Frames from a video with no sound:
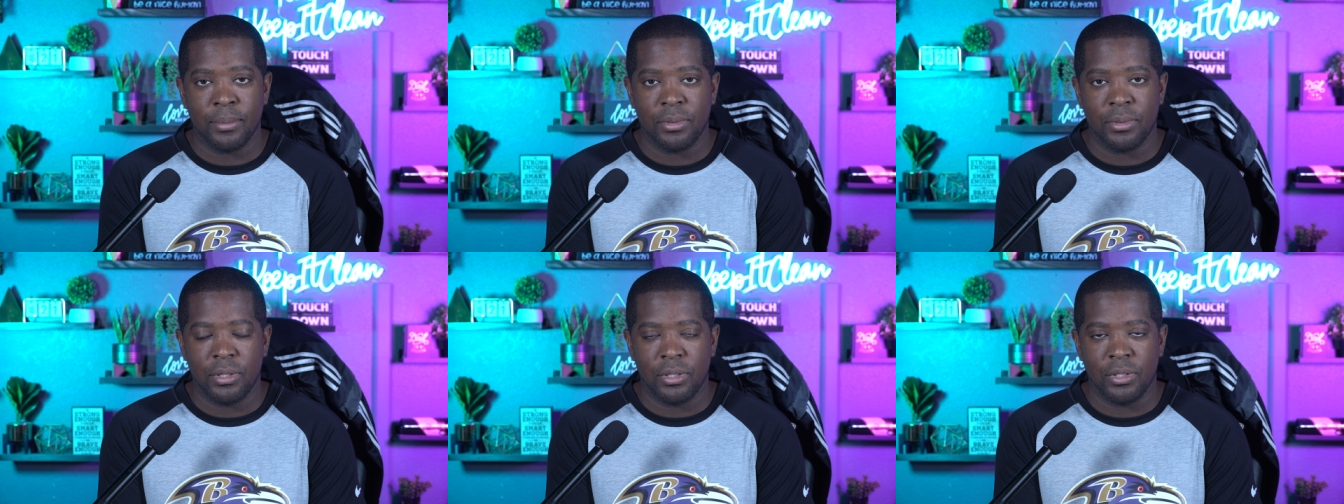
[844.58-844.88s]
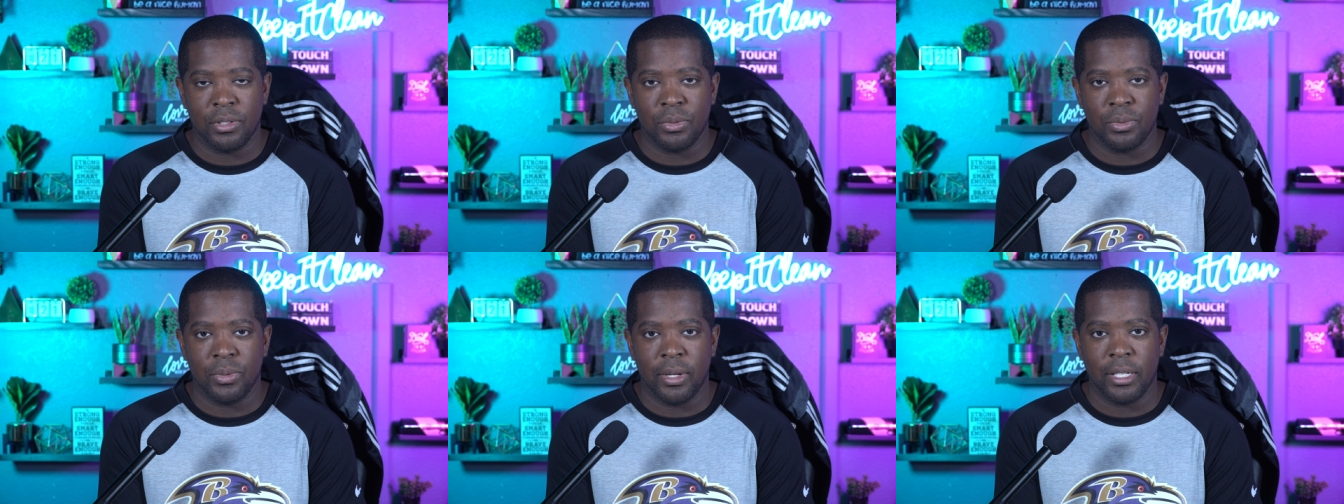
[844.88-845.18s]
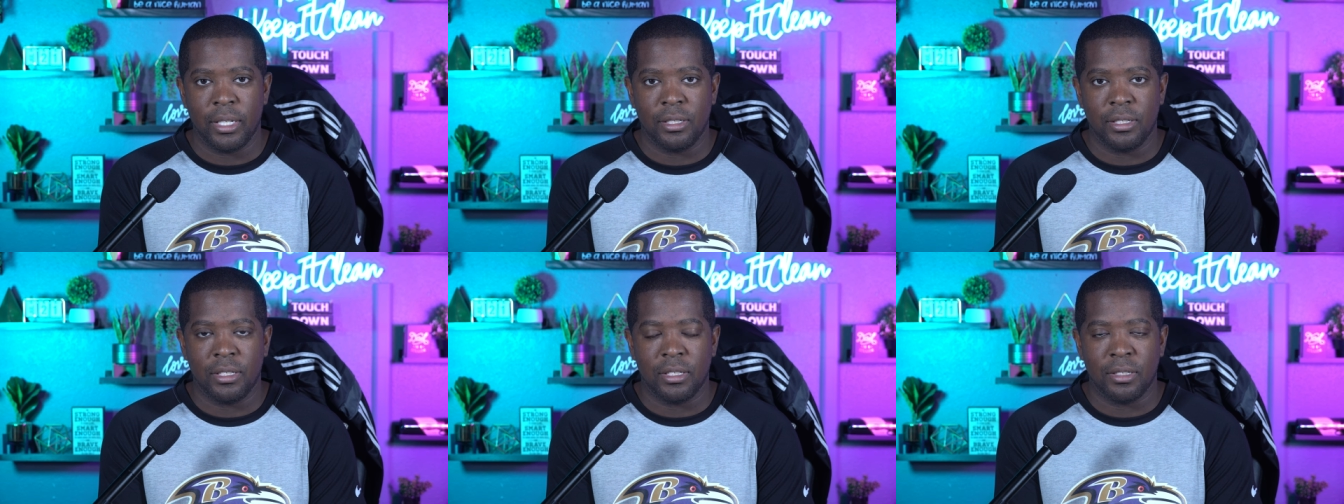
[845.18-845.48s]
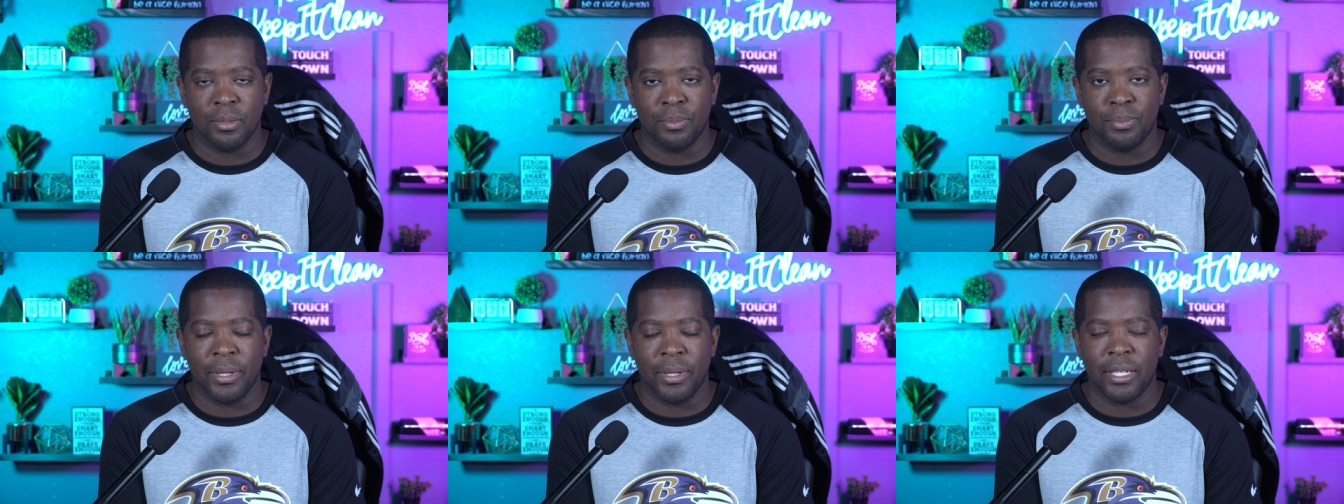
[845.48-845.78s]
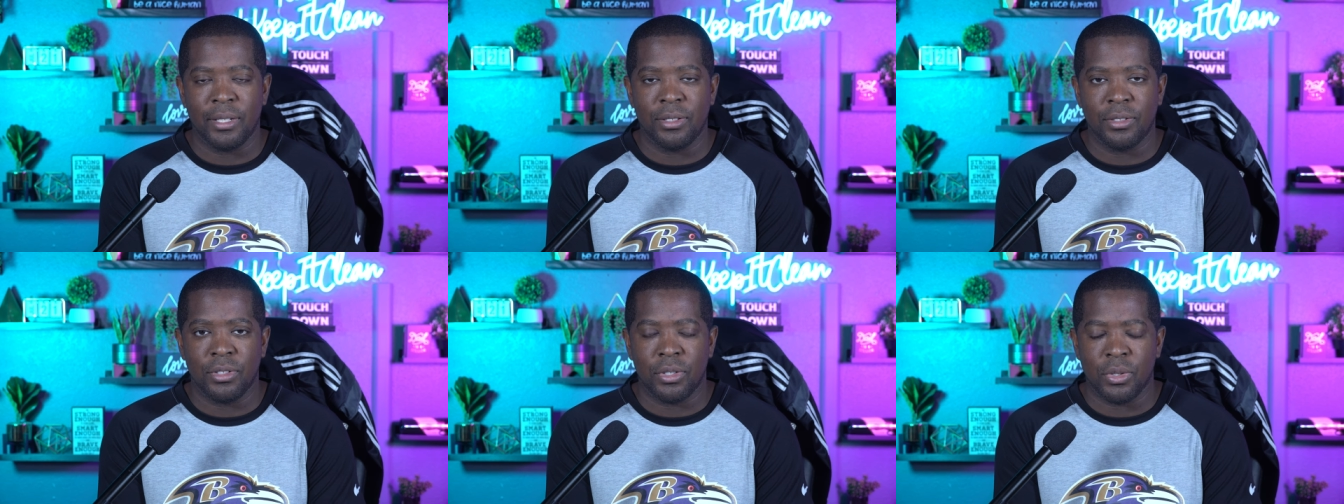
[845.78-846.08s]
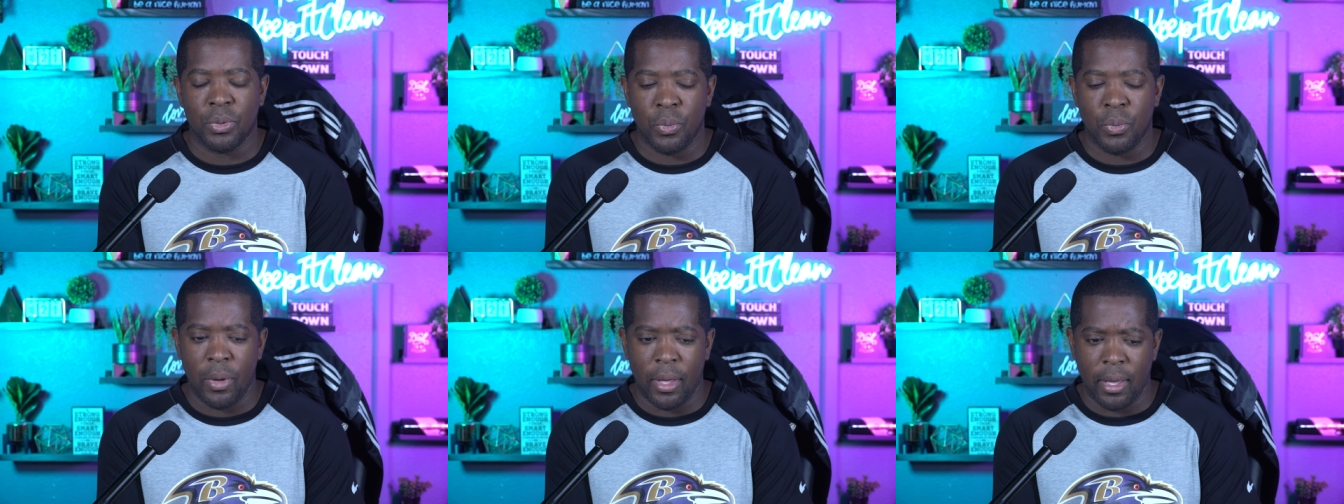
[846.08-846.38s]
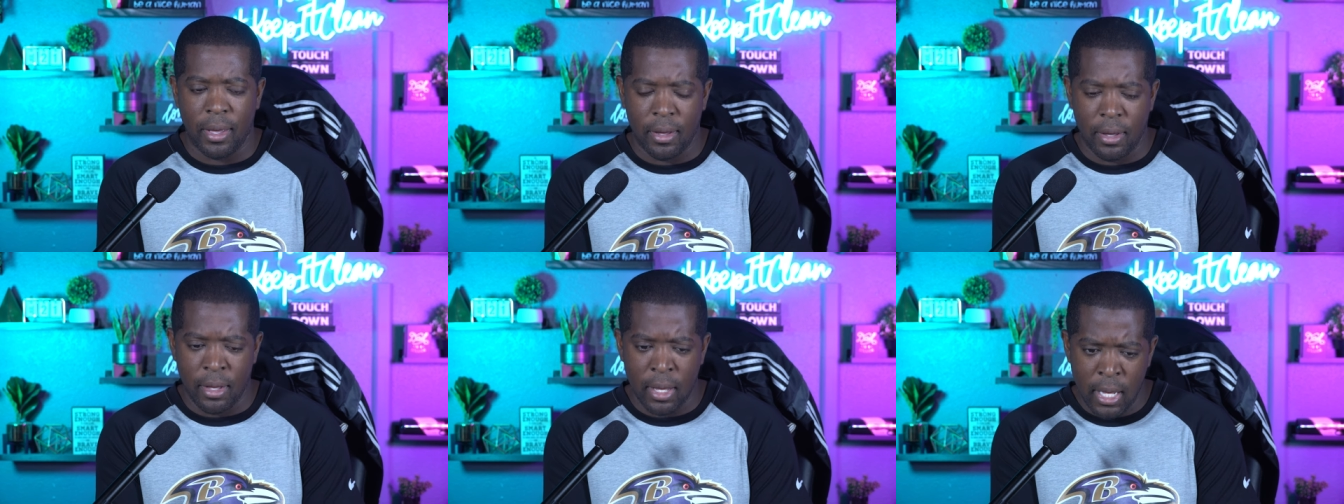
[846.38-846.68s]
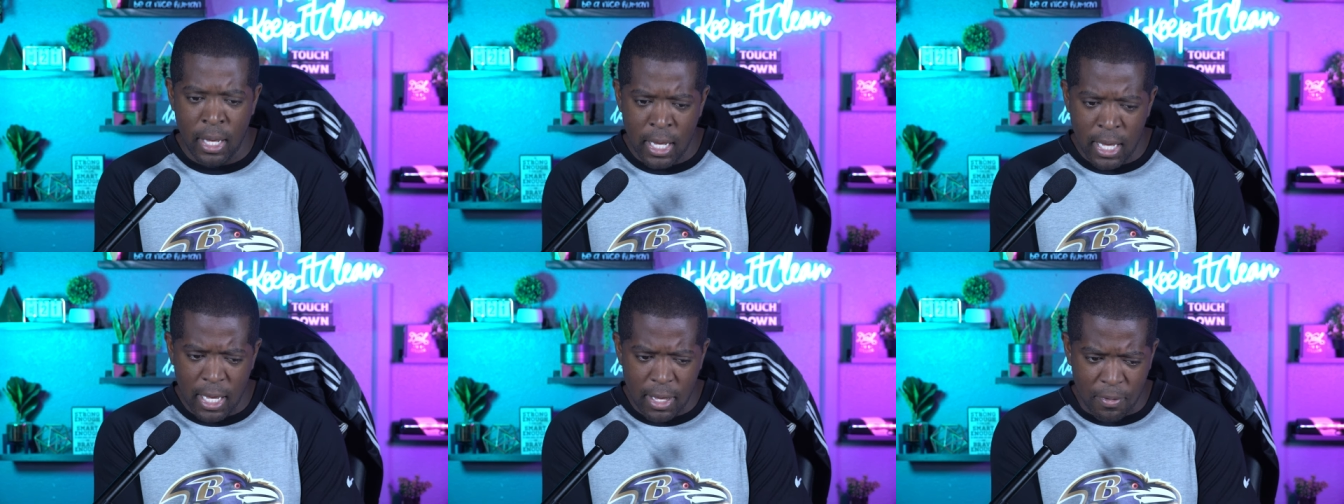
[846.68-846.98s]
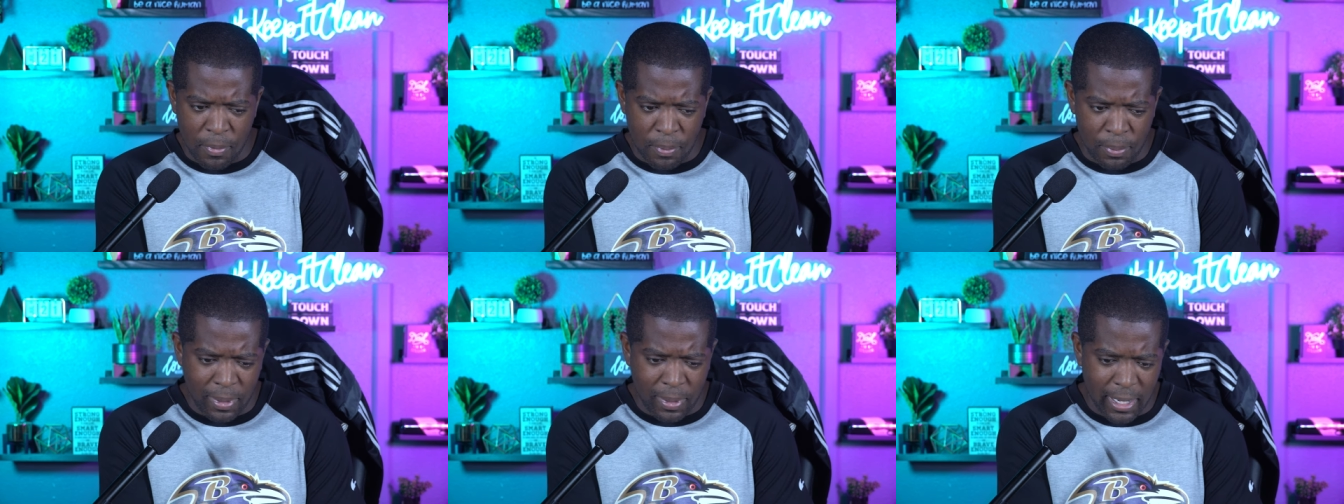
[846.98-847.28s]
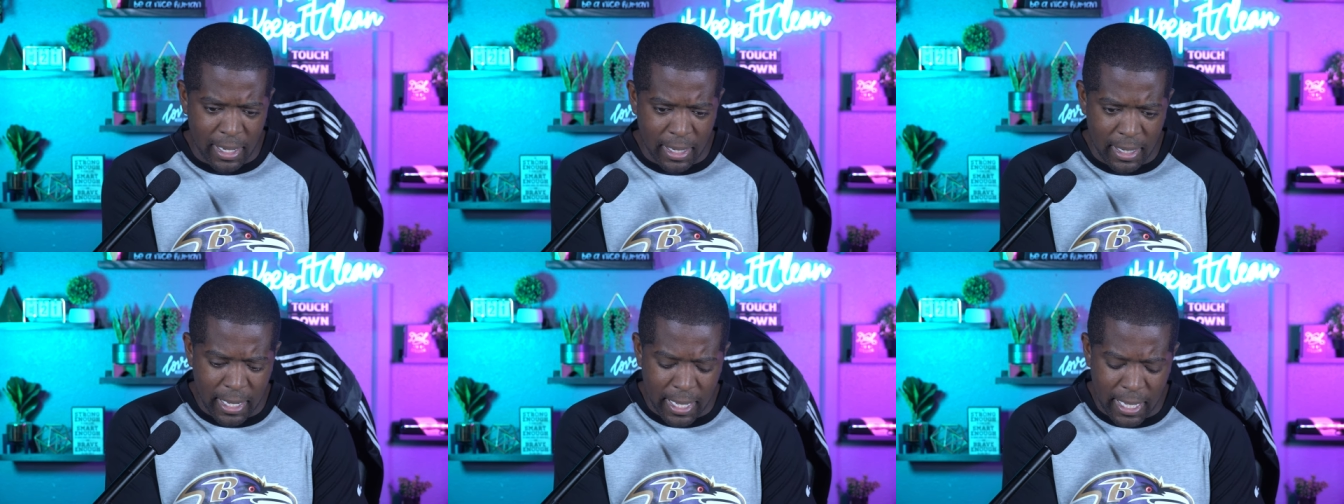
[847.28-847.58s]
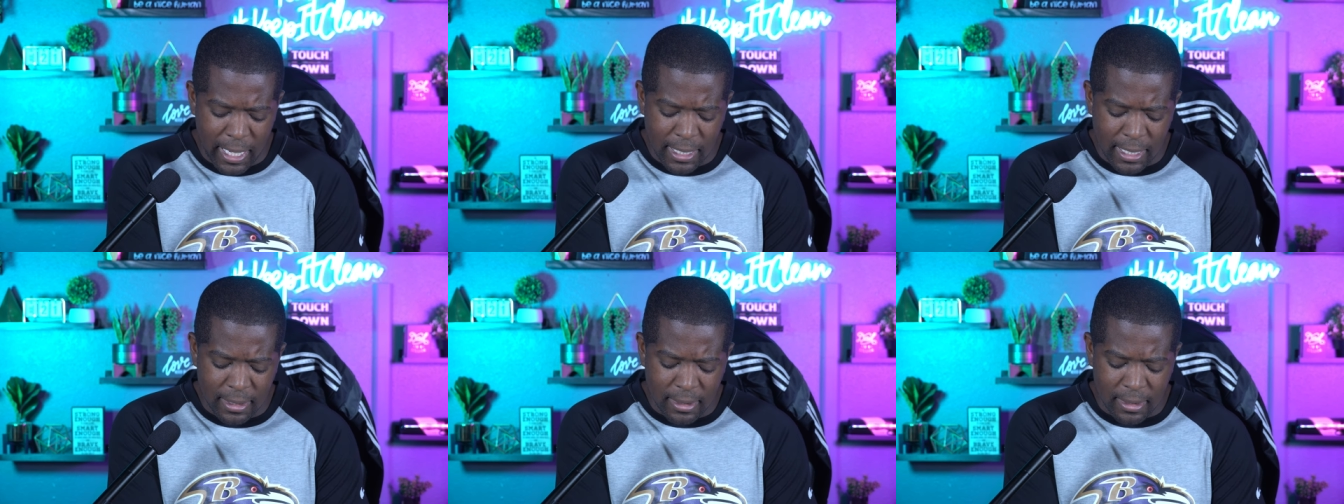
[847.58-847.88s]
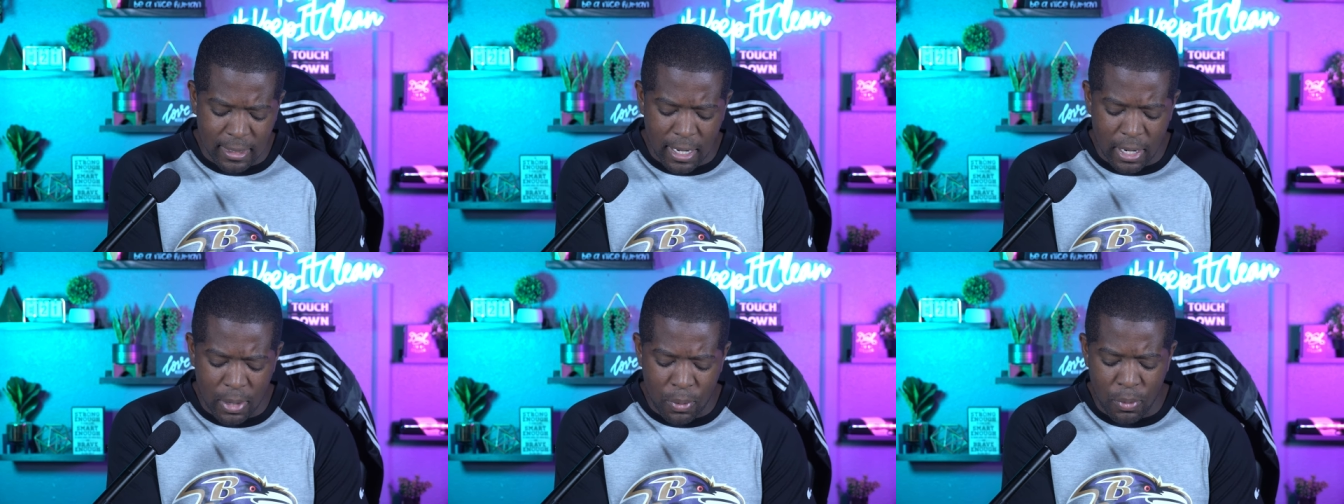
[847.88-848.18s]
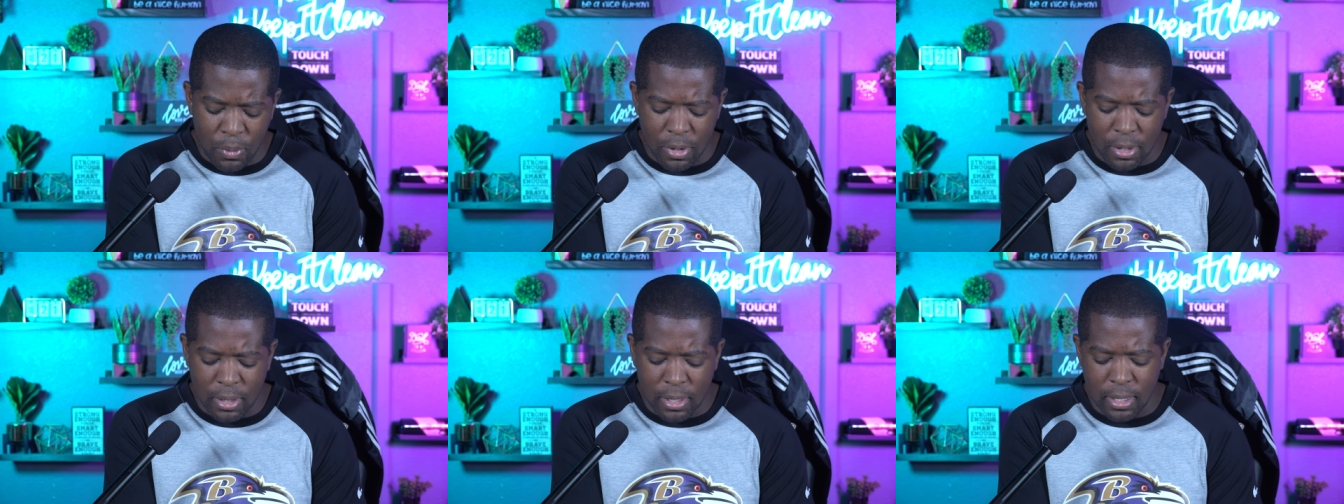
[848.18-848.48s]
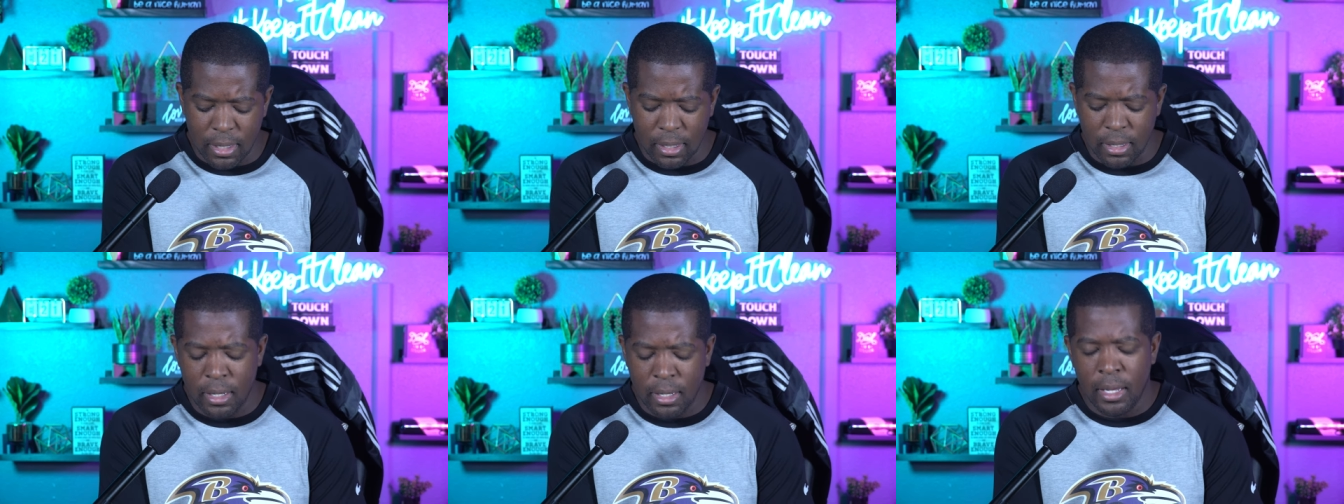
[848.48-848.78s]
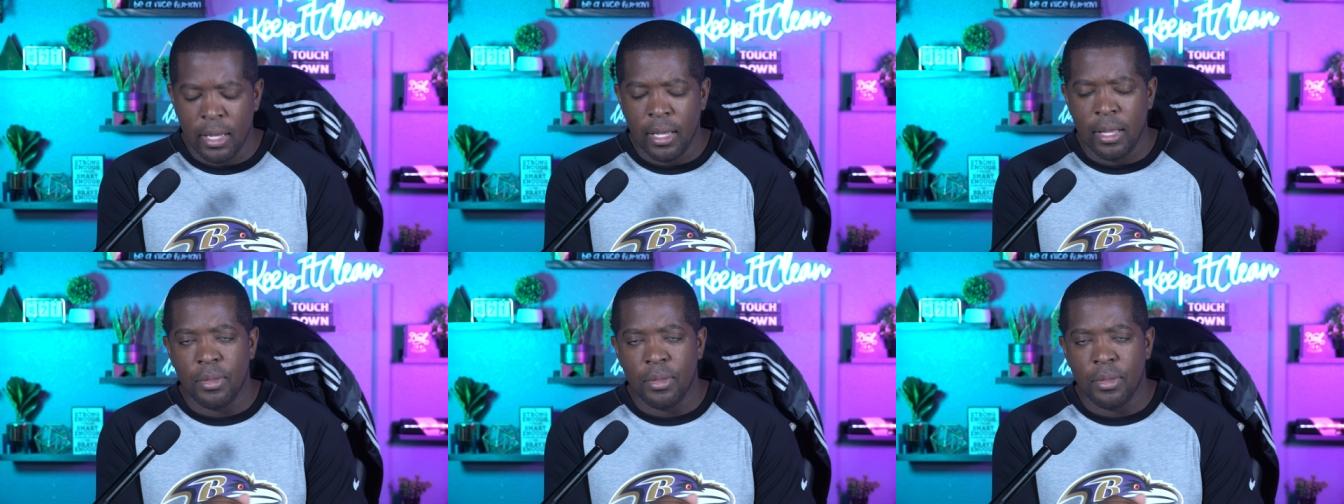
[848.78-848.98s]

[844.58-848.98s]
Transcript: situations been to where if plan A is not working,